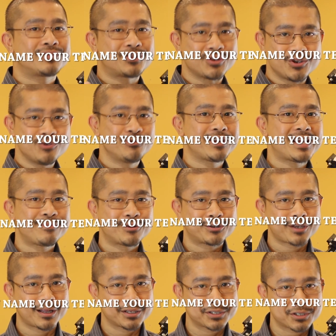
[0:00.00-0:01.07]
Do you name your
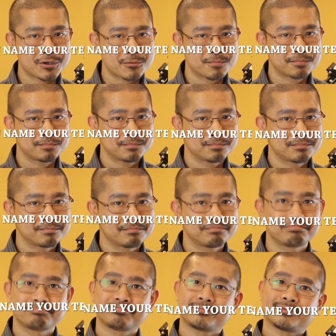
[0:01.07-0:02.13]
telescope?
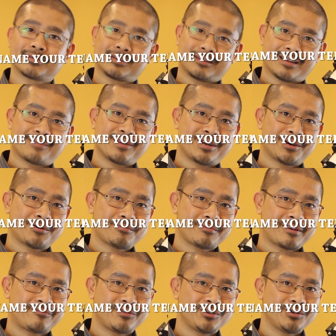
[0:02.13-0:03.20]
Let me know
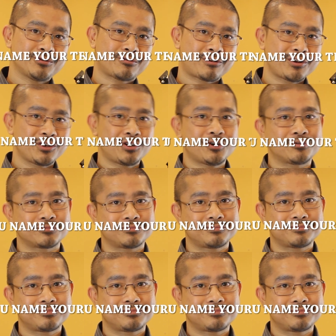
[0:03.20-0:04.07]
if you do or you don't.